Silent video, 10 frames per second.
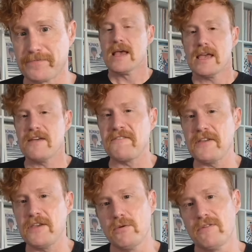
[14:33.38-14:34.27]
If
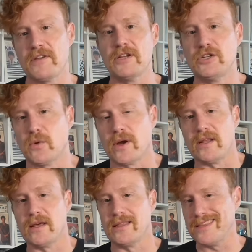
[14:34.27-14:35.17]
you have enjoyed
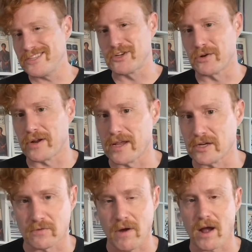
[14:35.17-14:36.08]
this journey
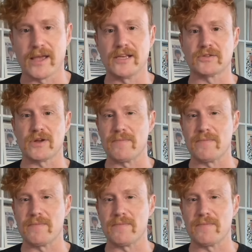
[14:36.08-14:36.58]
into rock history,